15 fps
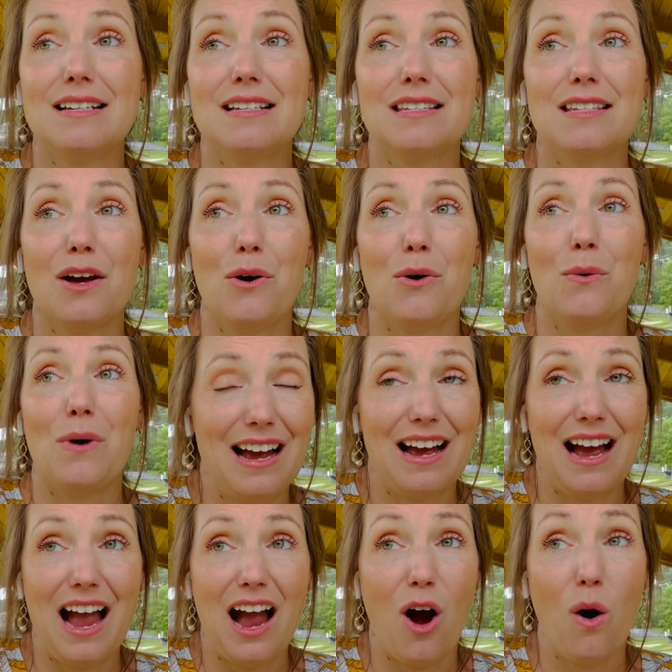So
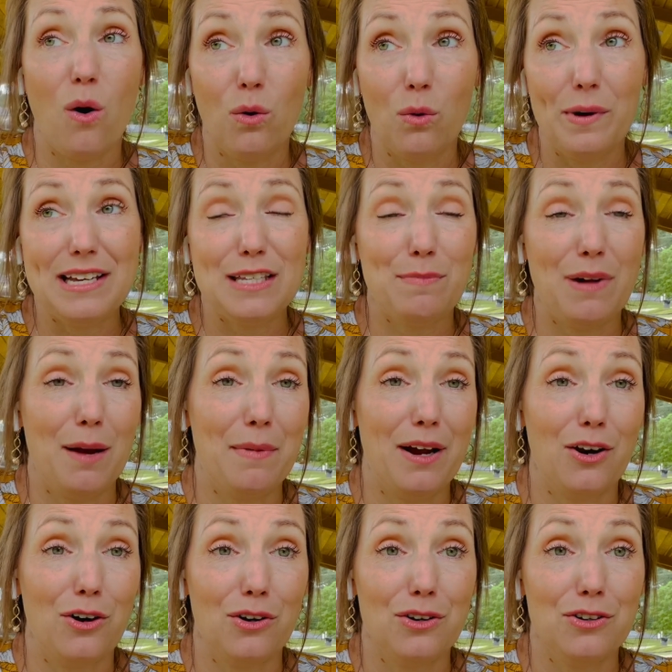I always buy my
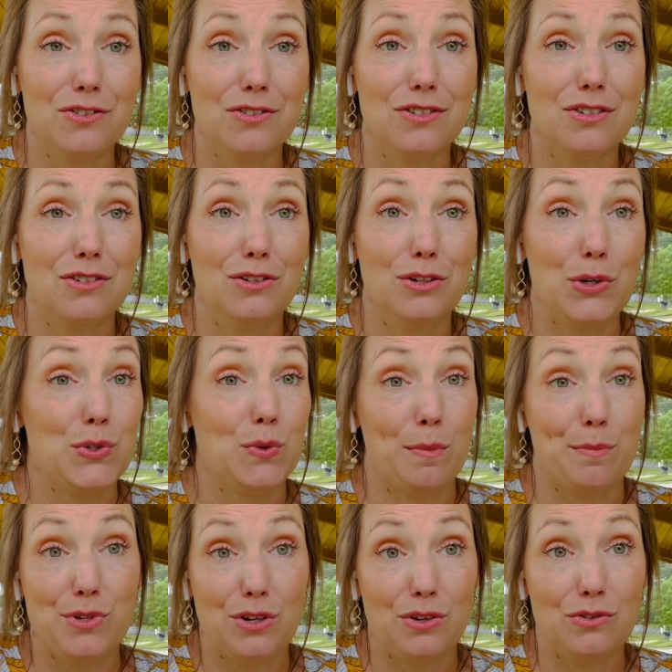girls new
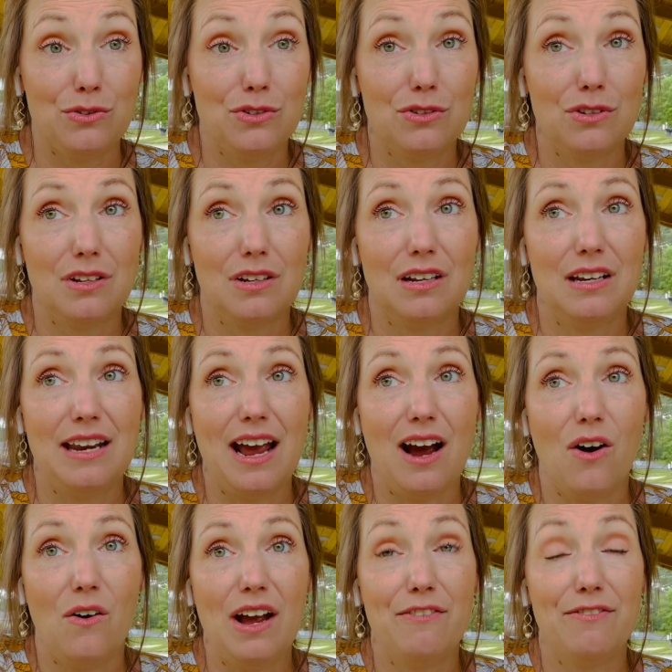swimsuits.
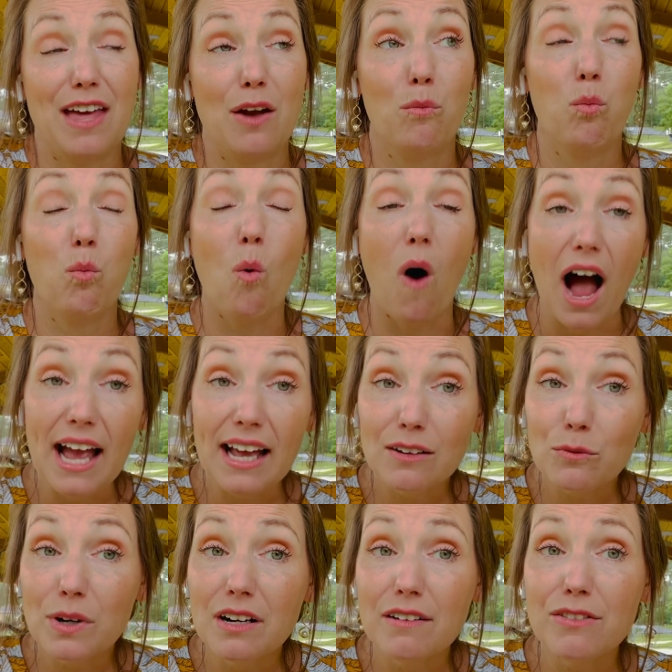Now, if they want
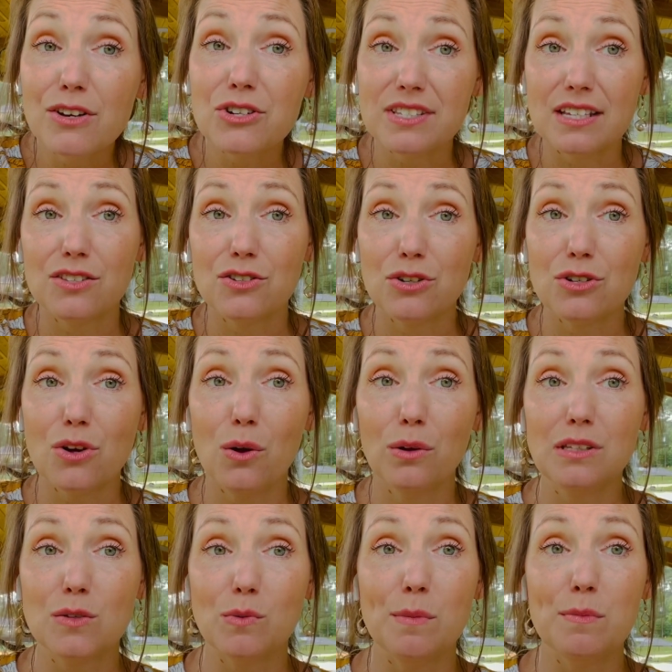one of their sister's old
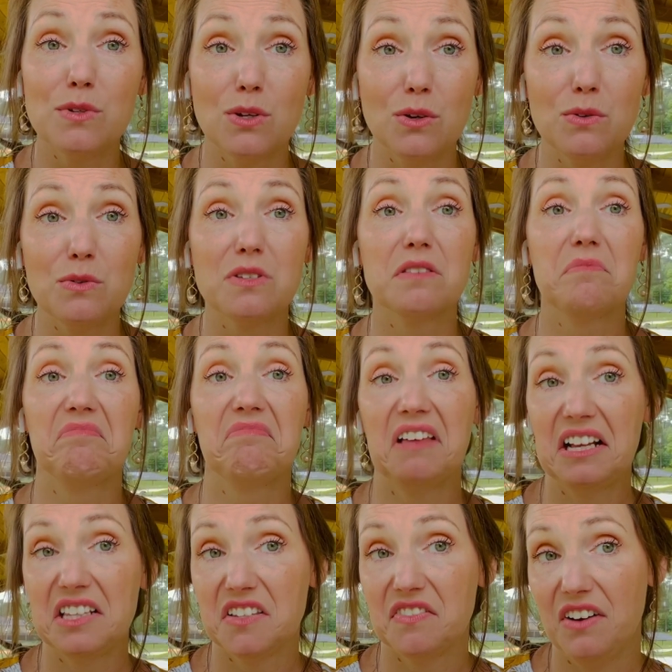swimsuits,
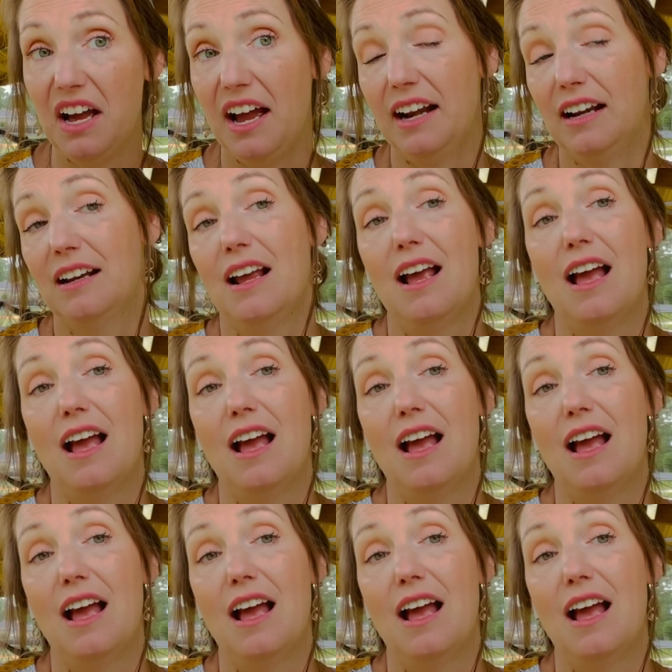that's fine.